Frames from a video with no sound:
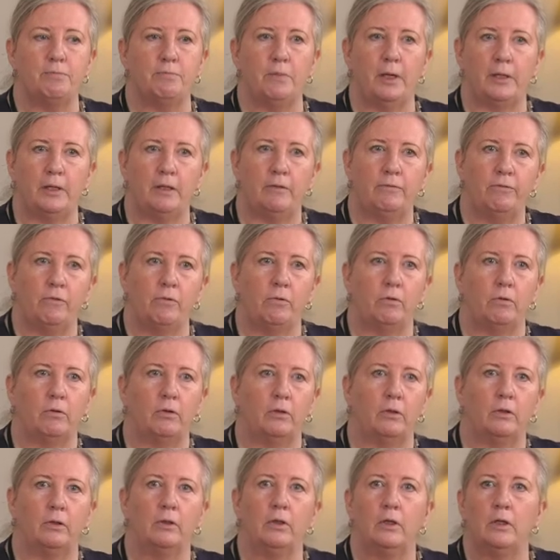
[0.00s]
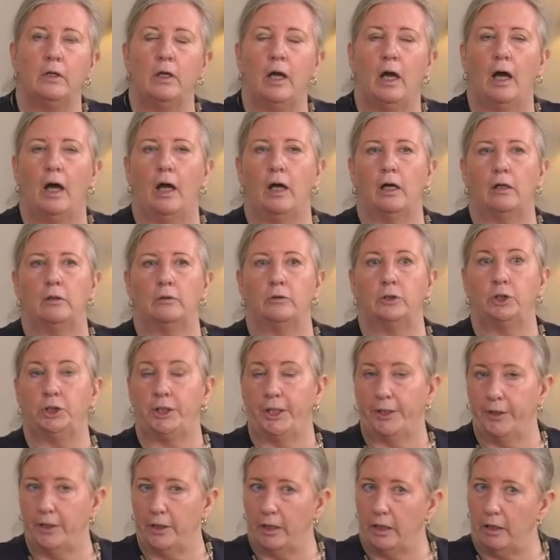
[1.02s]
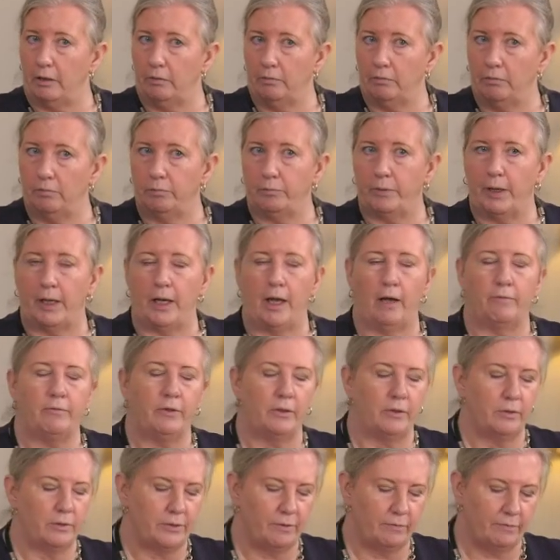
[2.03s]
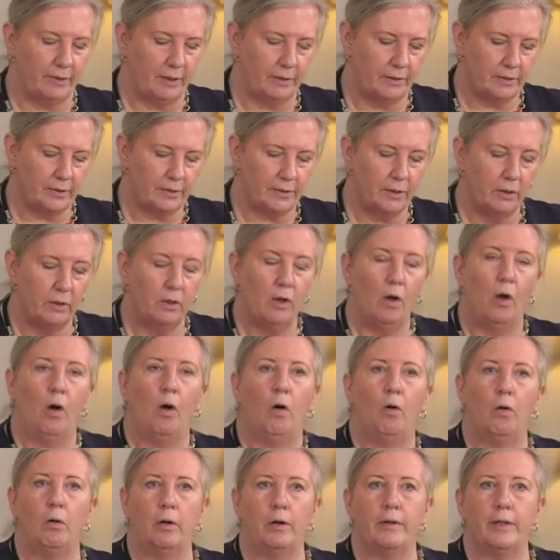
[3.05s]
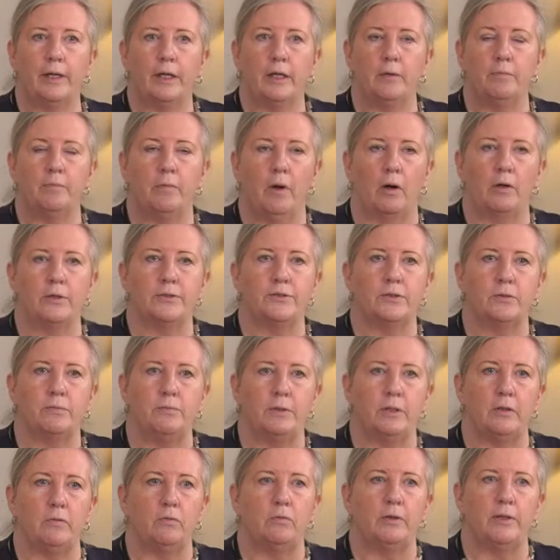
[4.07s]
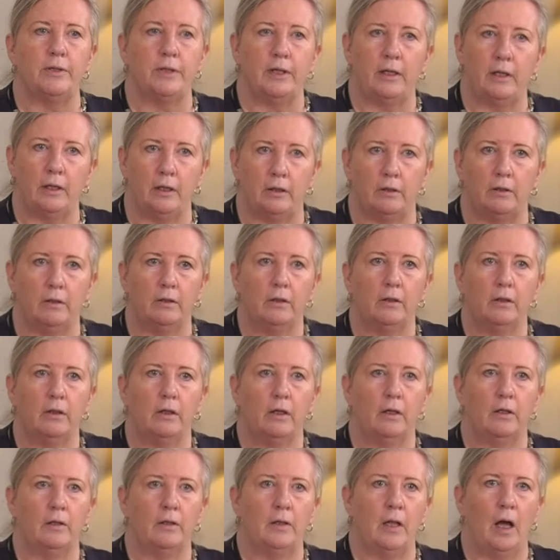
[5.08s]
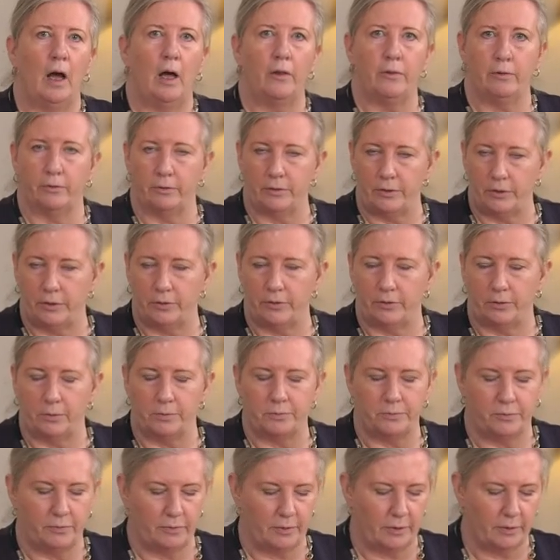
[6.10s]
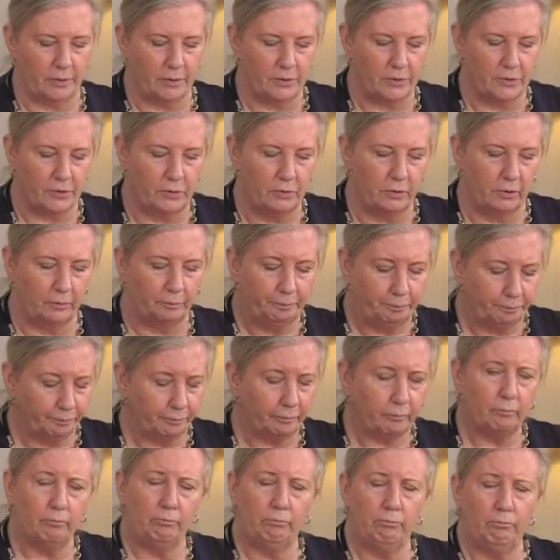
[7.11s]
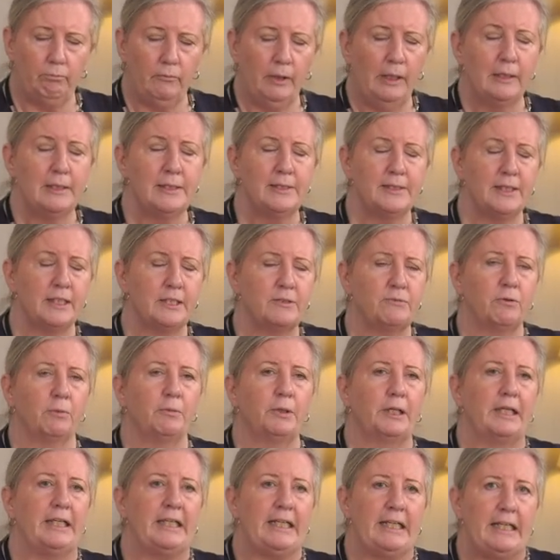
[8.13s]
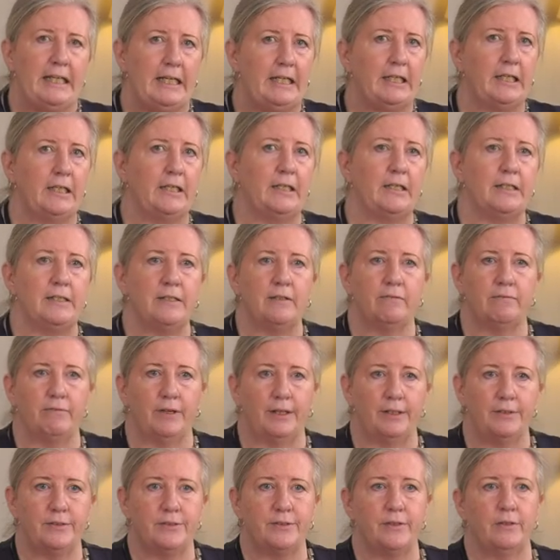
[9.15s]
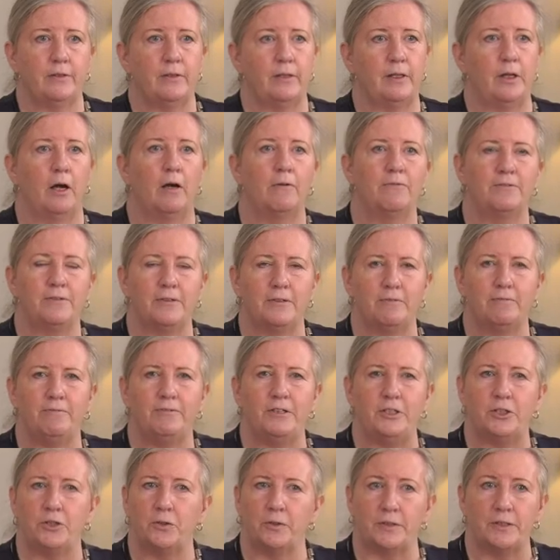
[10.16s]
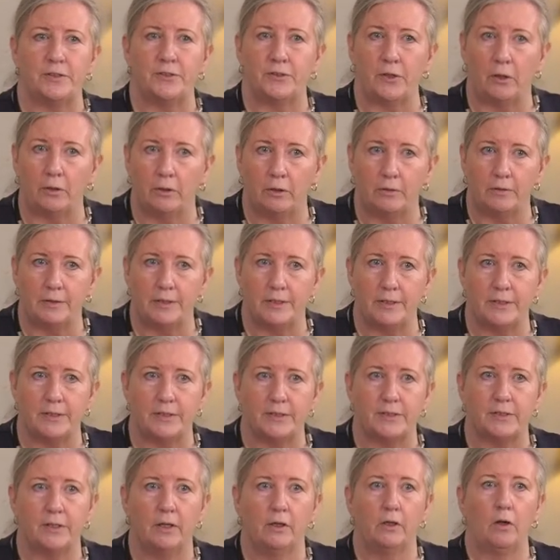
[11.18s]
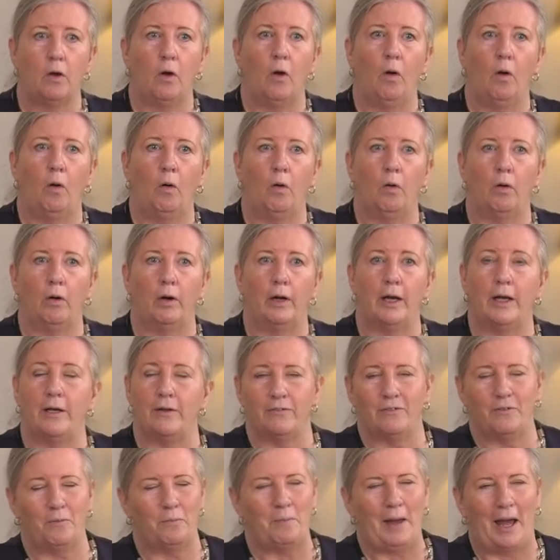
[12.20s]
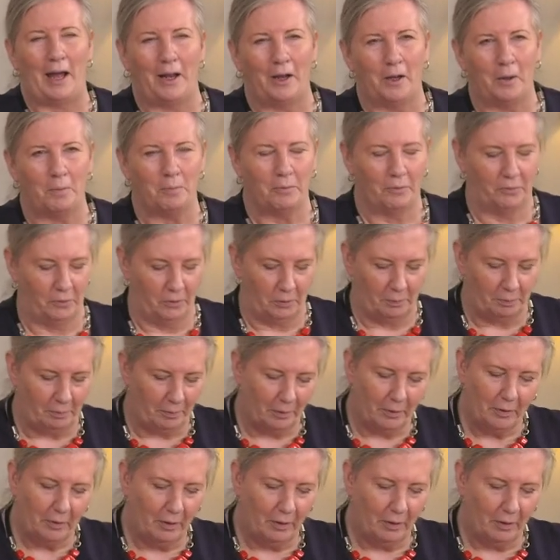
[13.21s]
money for charity by having those events, or they can also be within other year groups within the school. And the sixth form are key to these events, and they often feature as soloists or as the backup group